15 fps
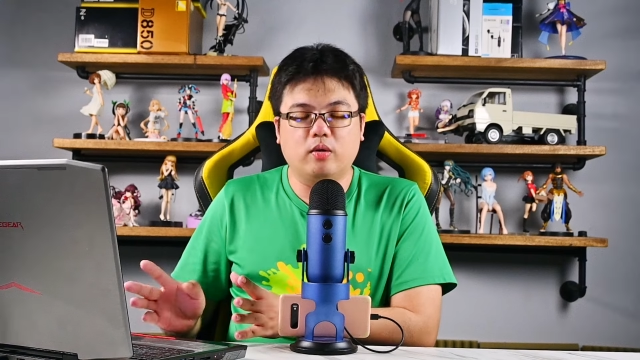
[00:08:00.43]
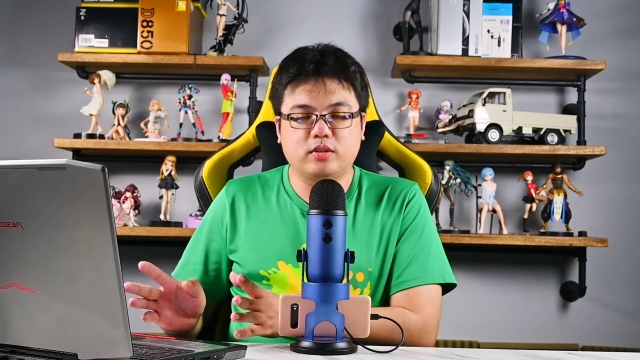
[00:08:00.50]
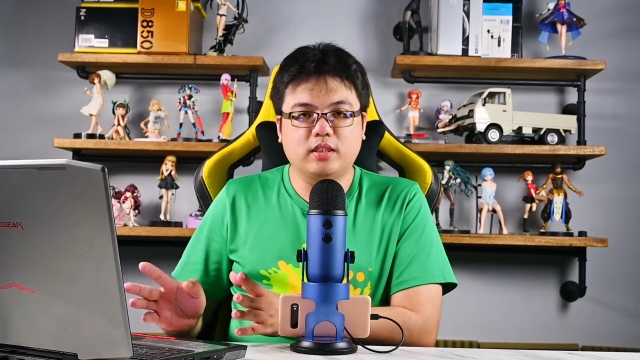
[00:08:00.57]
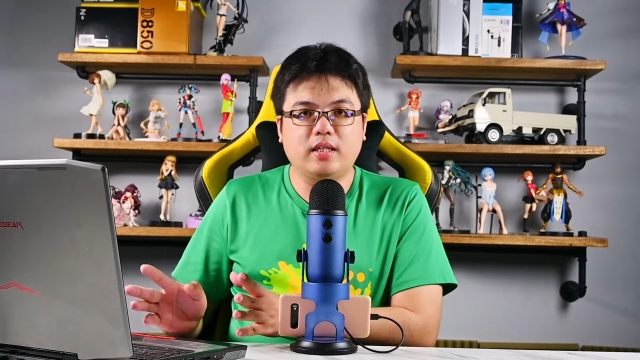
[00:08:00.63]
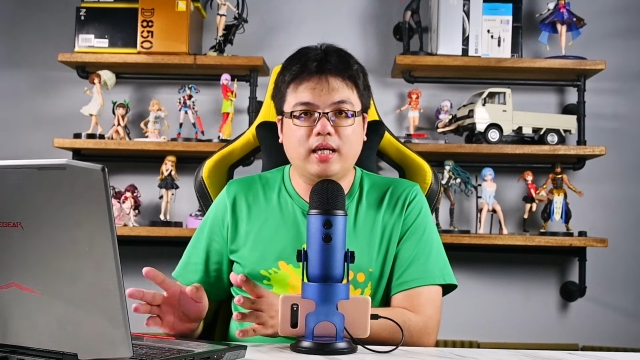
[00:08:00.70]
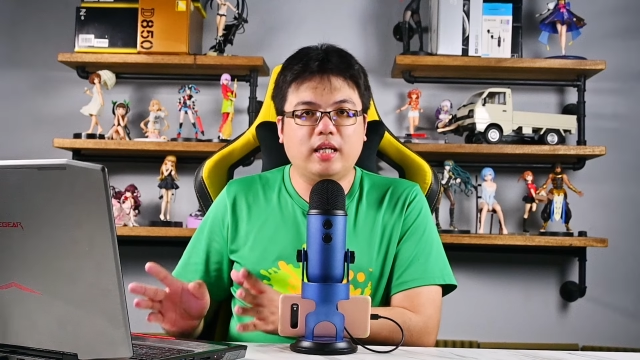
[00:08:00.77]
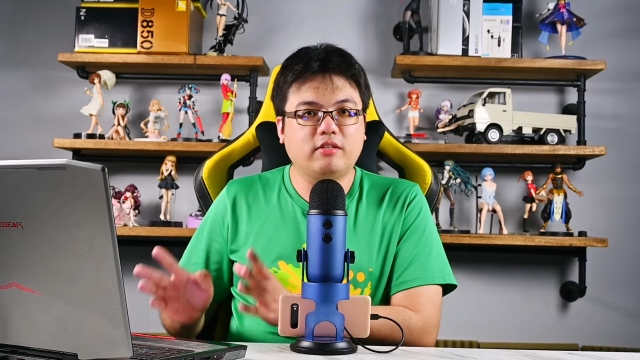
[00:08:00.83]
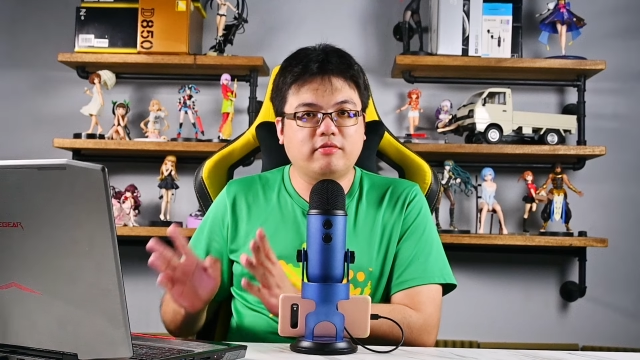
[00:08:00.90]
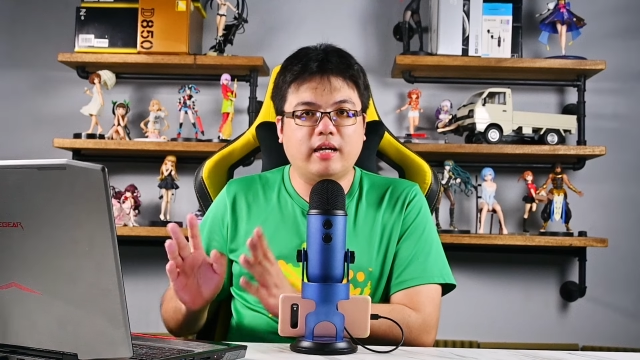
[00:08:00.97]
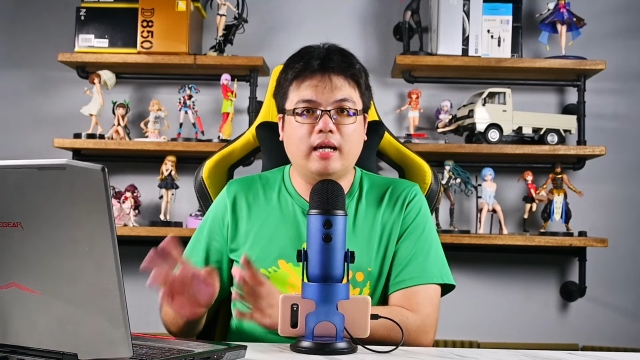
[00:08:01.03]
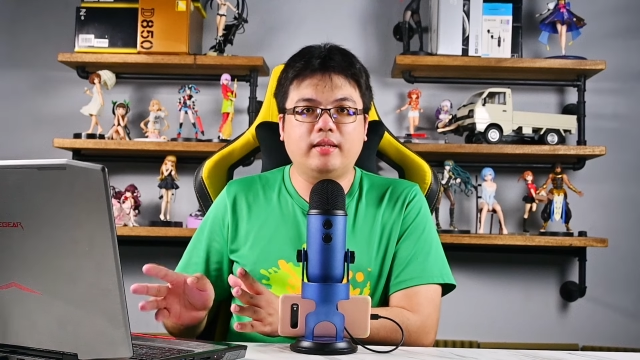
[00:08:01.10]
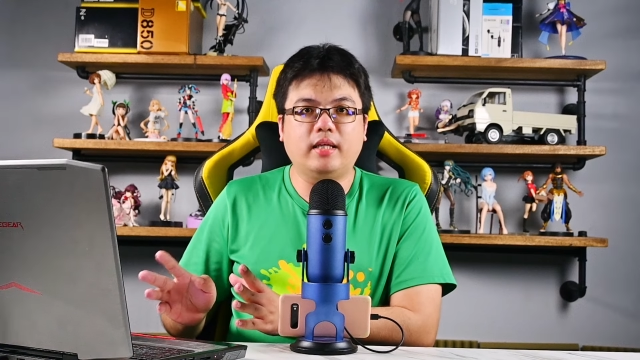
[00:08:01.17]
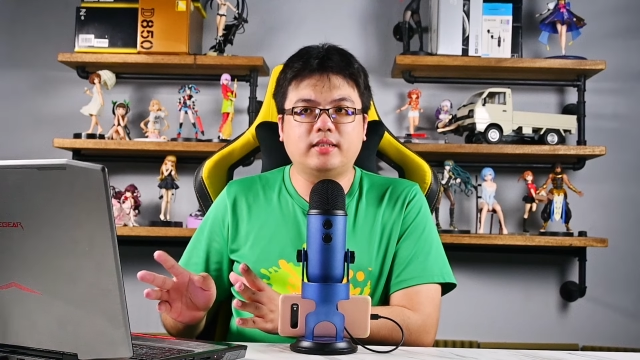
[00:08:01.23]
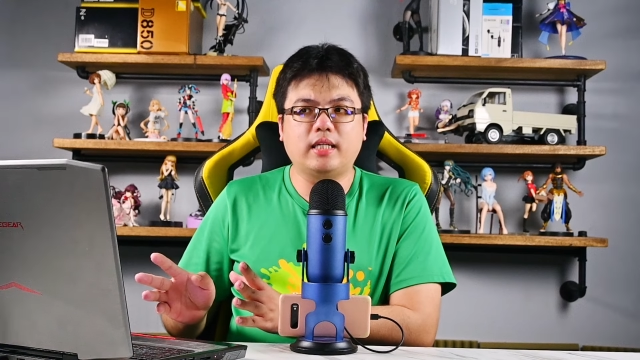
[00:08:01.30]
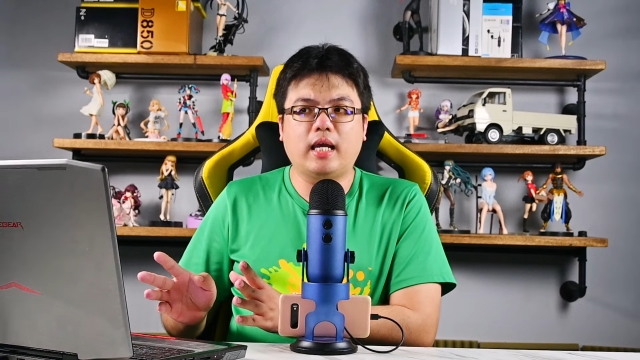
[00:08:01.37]
out in
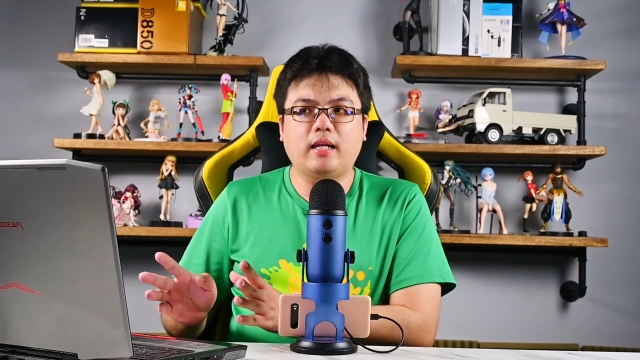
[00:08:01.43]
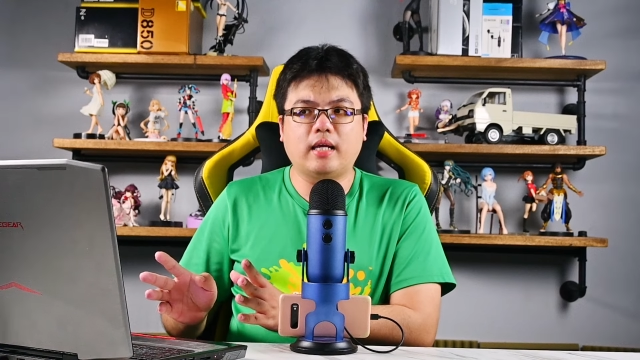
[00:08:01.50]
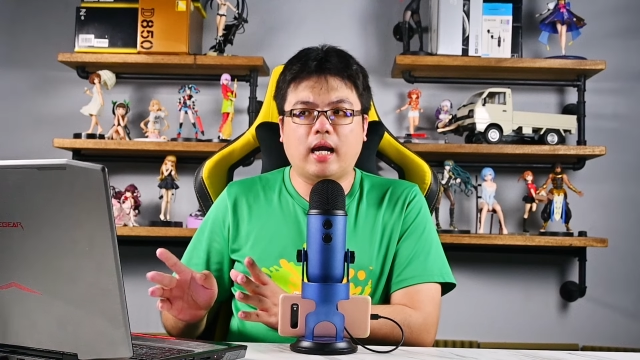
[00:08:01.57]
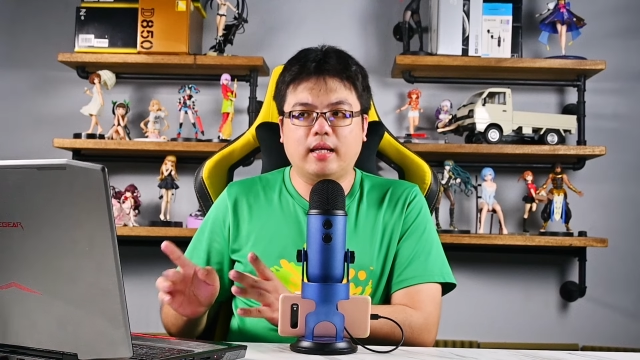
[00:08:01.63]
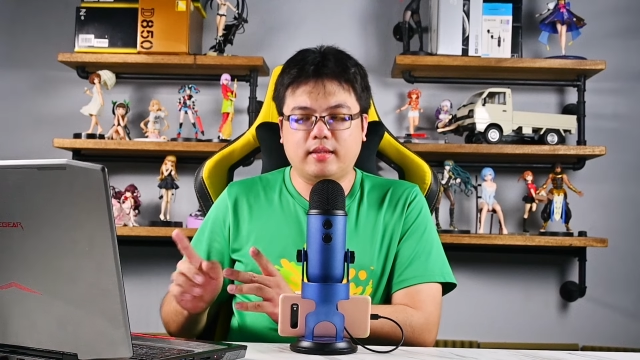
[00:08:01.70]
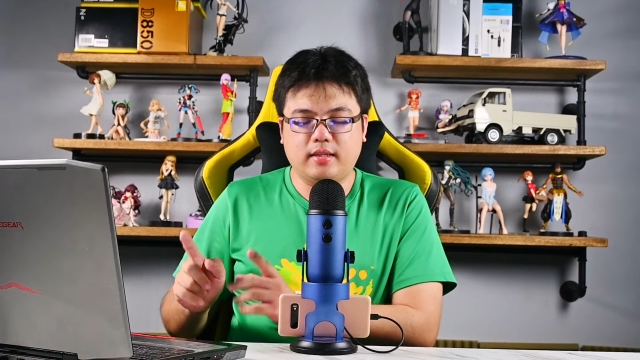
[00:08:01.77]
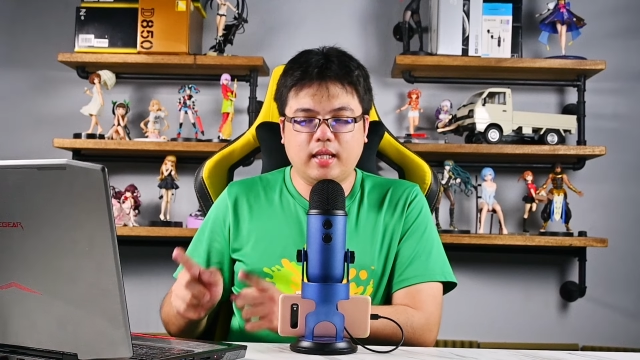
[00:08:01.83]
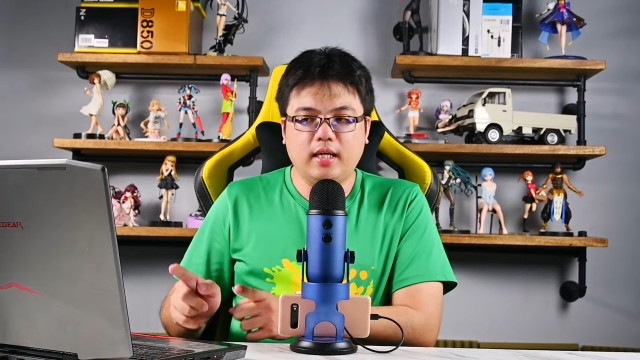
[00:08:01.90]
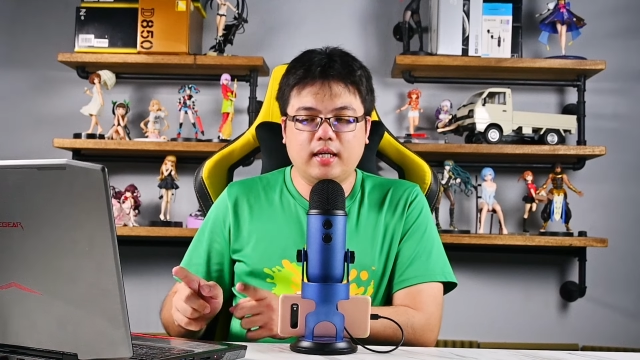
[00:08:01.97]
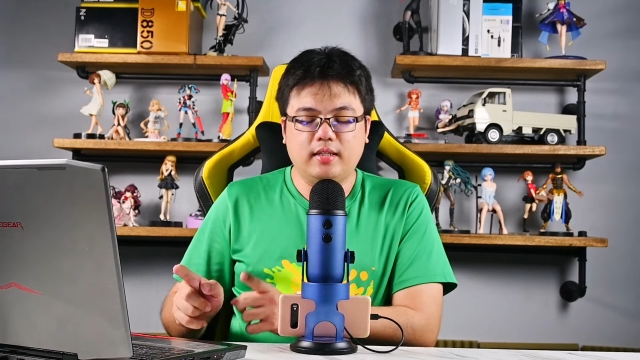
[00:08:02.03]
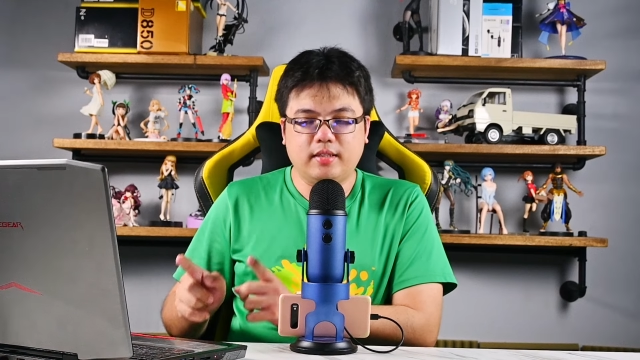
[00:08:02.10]
Reddit. And I think